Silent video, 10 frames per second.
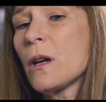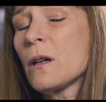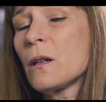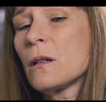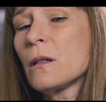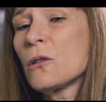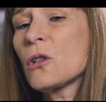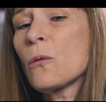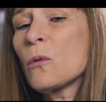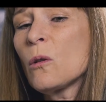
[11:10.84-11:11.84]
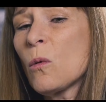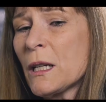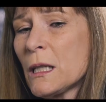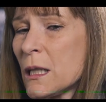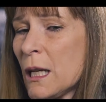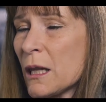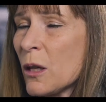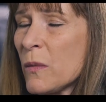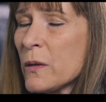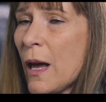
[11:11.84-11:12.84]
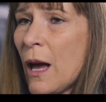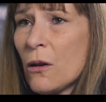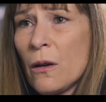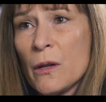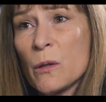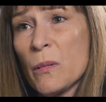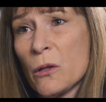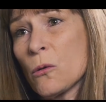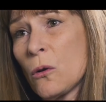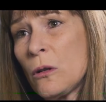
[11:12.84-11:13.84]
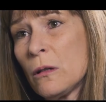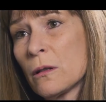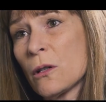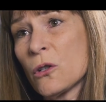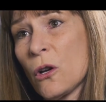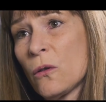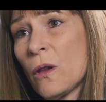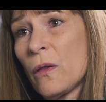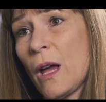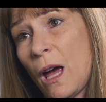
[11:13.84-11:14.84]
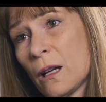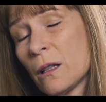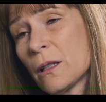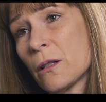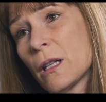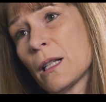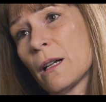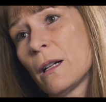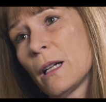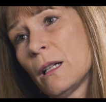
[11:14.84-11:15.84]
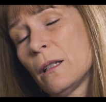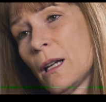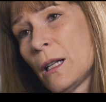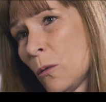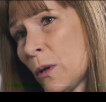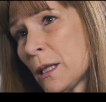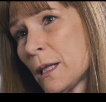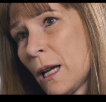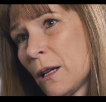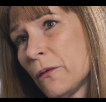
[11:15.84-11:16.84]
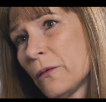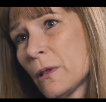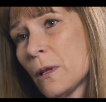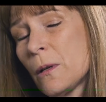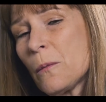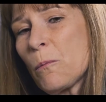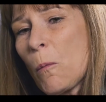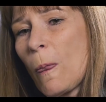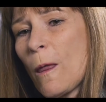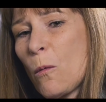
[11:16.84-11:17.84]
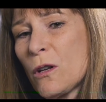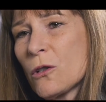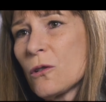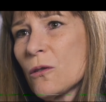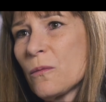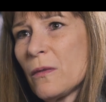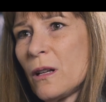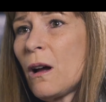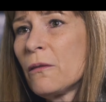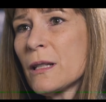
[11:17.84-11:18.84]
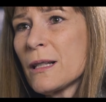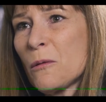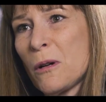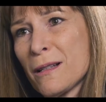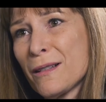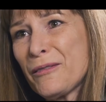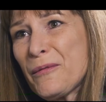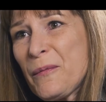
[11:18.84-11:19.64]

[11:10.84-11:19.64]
The general wanted to take them out on this patrol to show that they had cleared this area and it was safe, which it obviously wasn't.